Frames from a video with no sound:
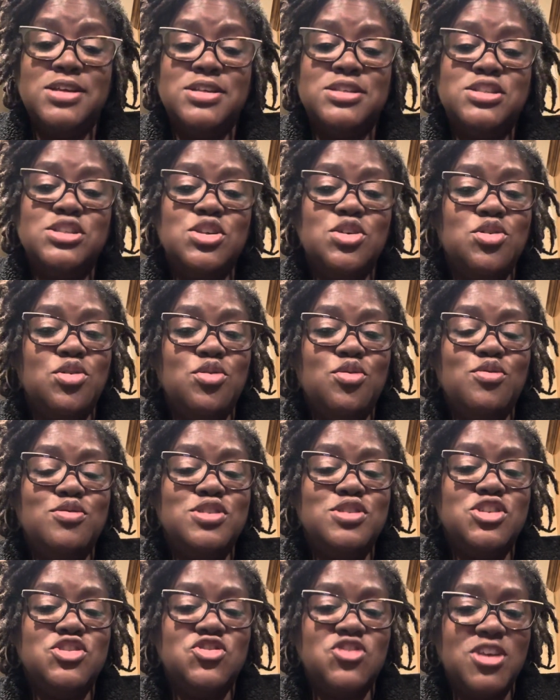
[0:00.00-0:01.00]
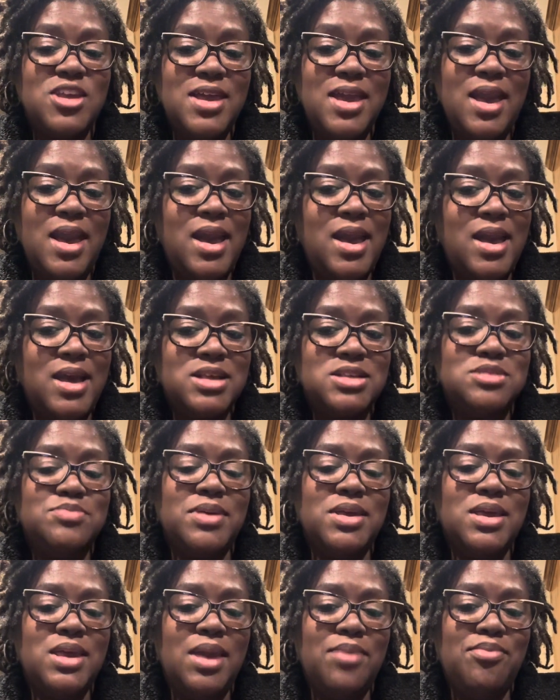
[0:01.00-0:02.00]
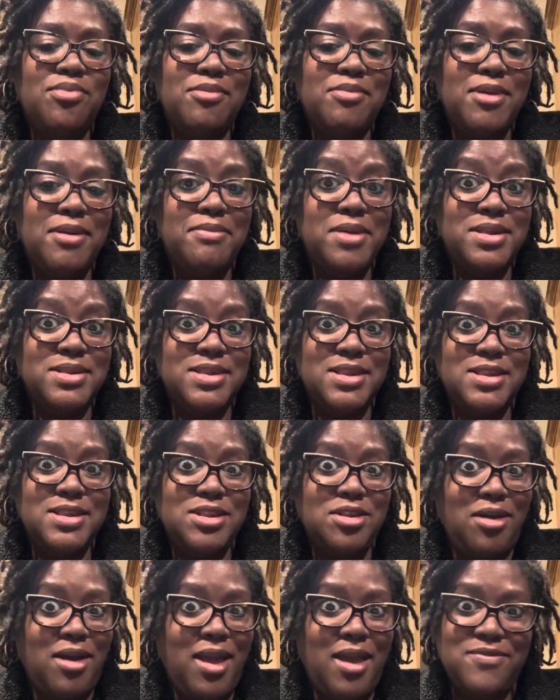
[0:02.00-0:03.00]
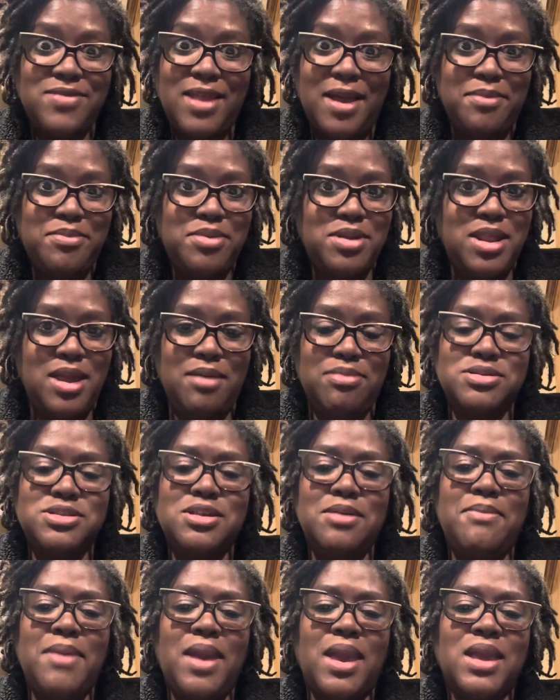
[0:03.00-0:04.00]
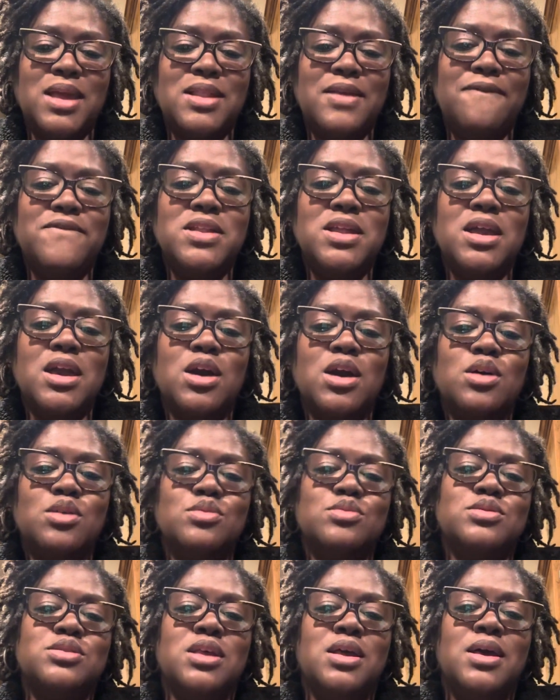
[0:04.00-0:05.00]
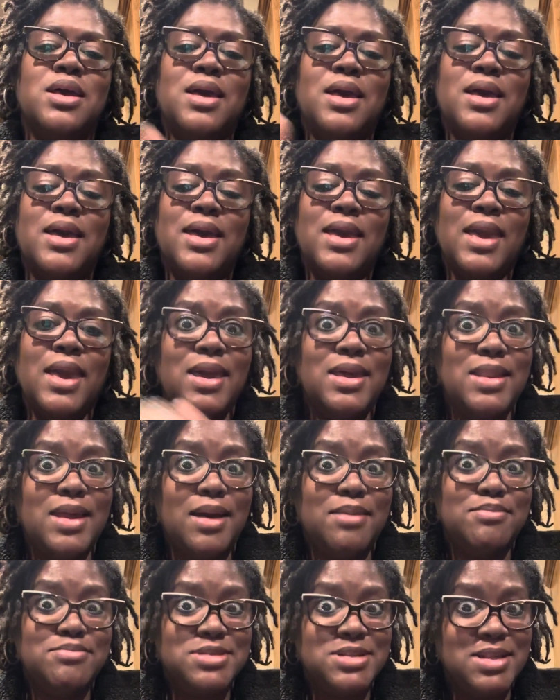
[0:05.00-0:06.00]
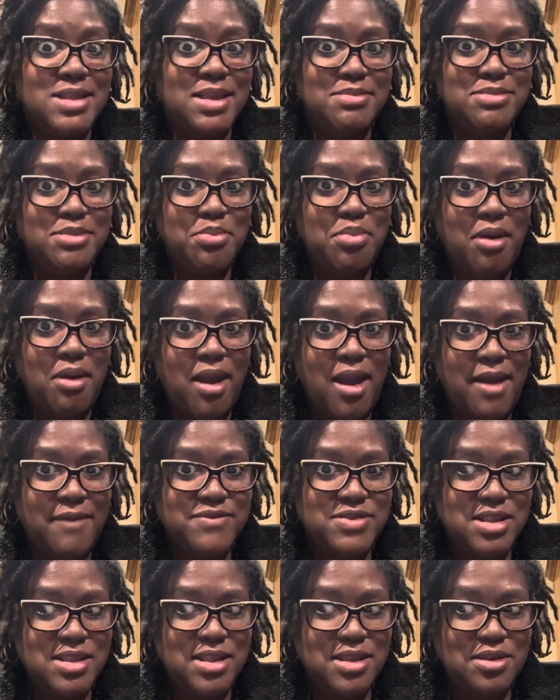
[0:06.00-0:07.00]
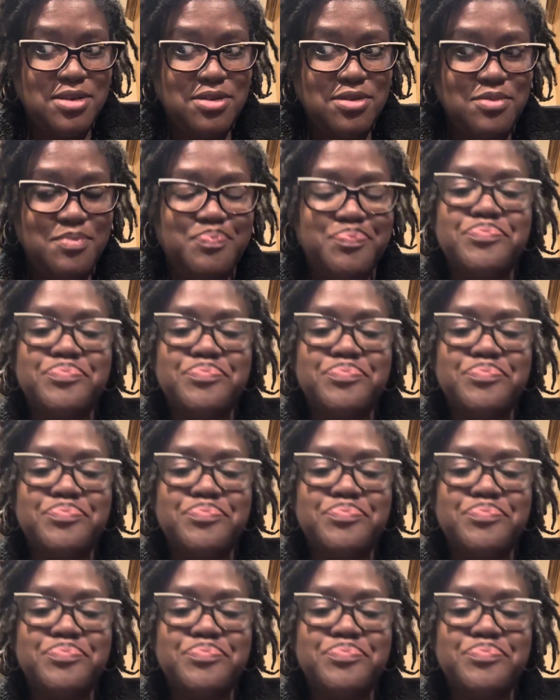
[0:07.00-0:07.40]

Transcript: So she has been keeping me busy, so I have not been able to make any videos, and I'm sleep deprived still.